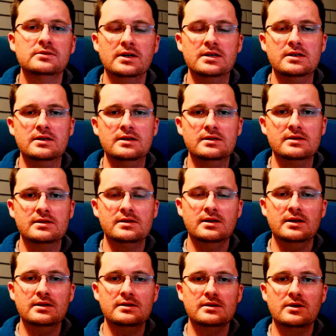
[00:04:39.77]
is
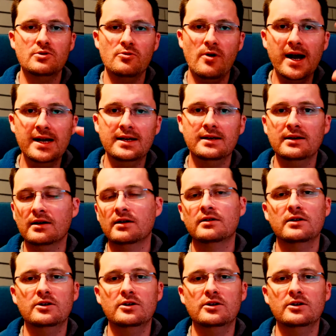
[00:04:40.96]
grading